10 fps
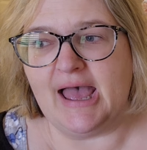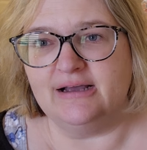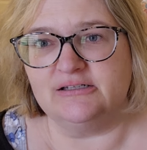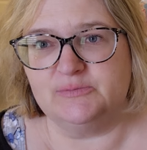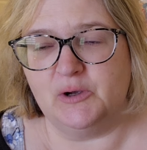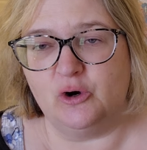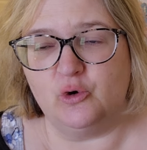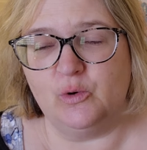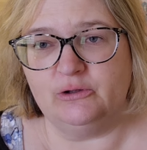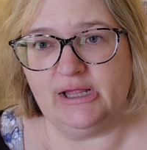Expo,
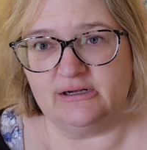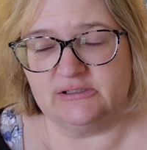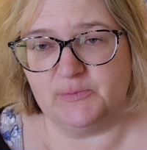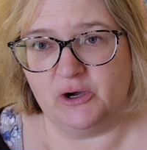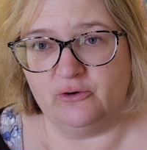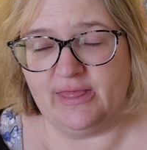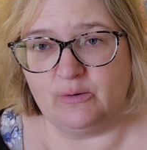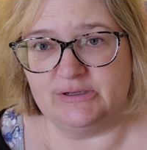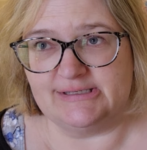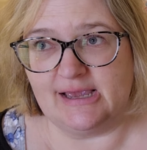Quilt Expo,
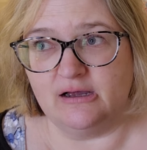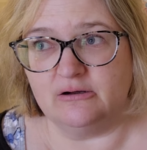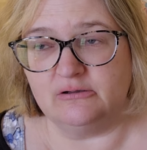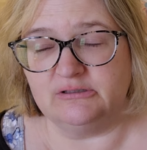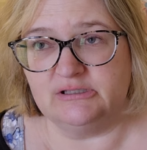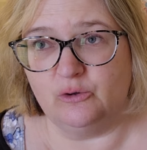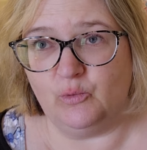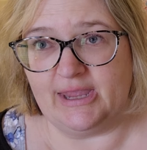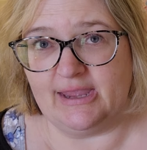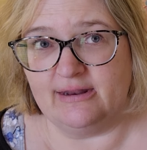that was held the
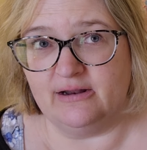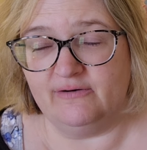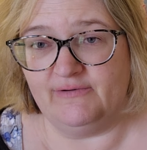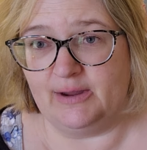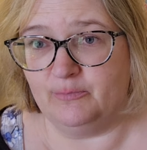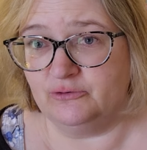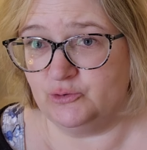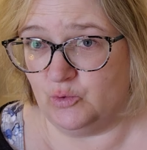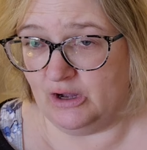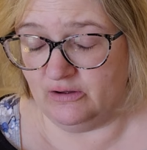weekend of April
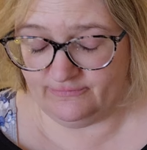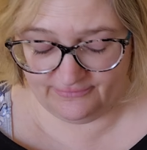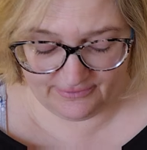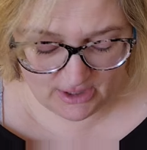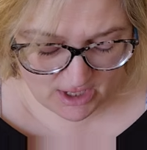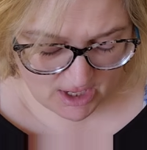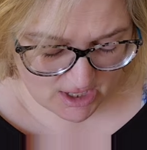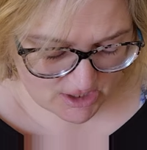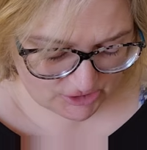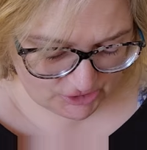12th.
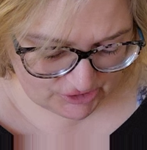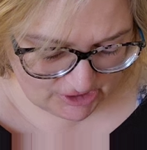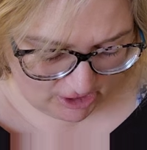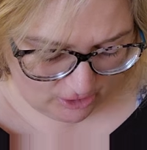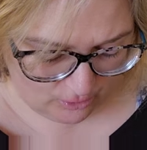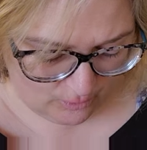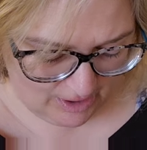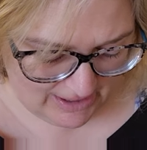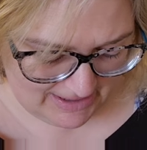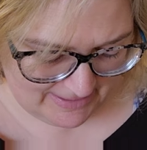So,
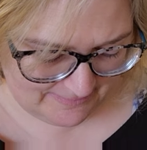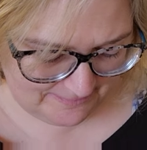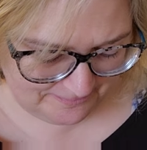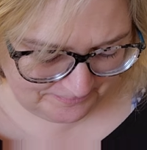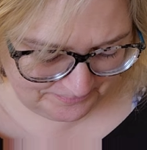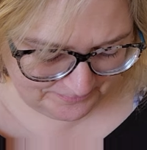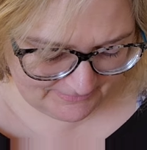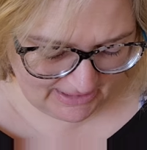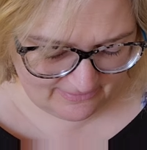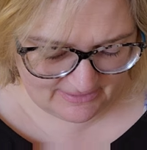um,
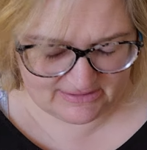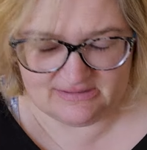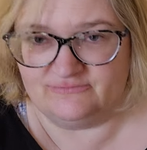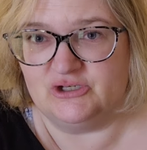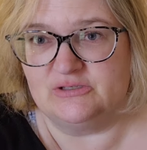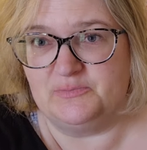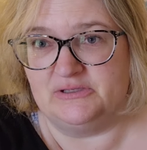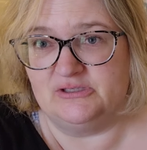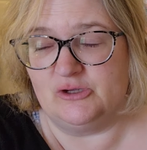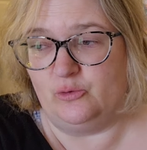and things have just
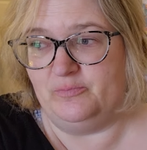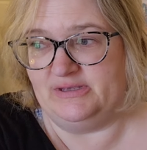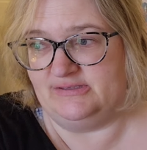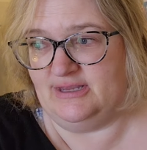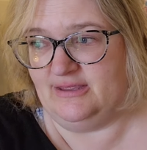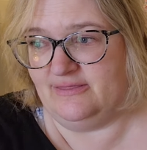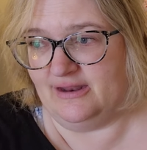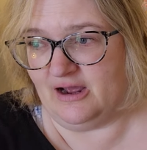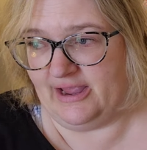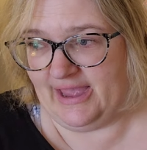been so busy
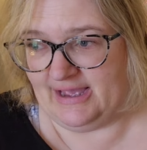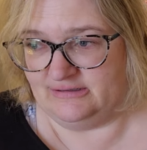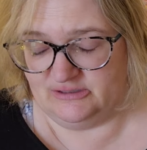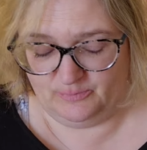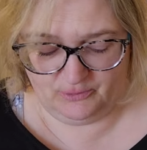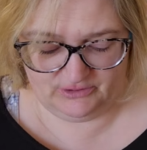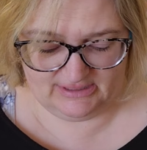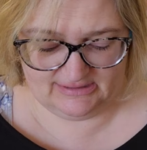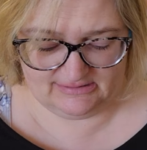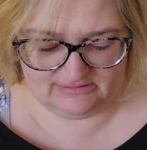that I had to put
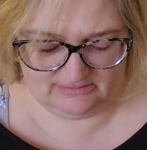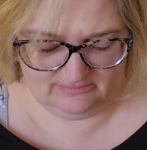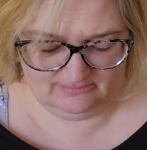these,